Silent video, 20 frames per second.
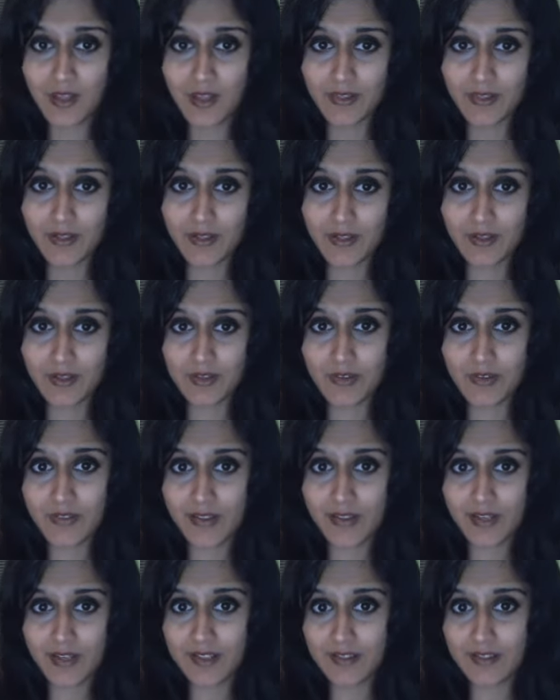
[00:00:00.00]
the girl
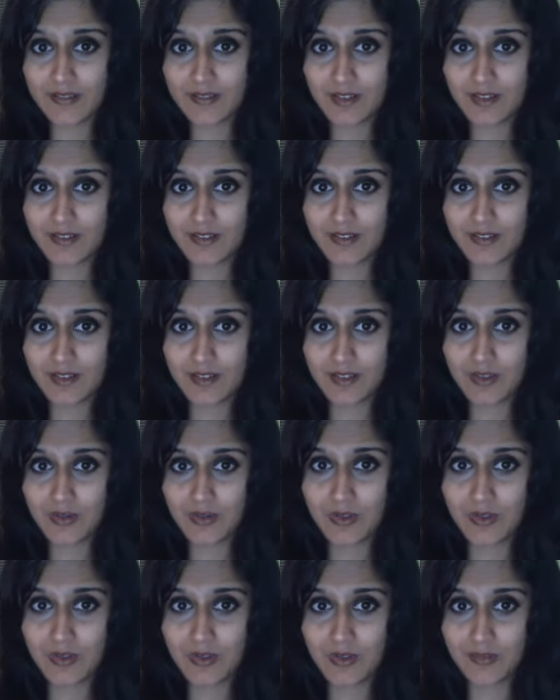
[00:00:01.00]
that, you know,
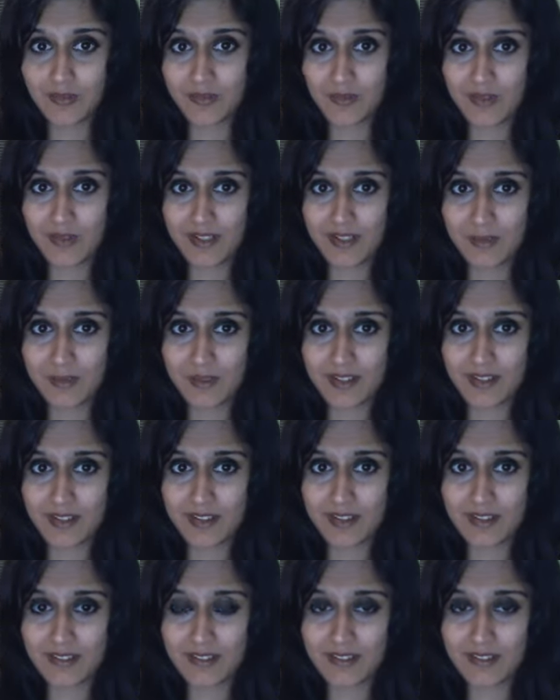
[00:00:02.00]
hooks up with random guys,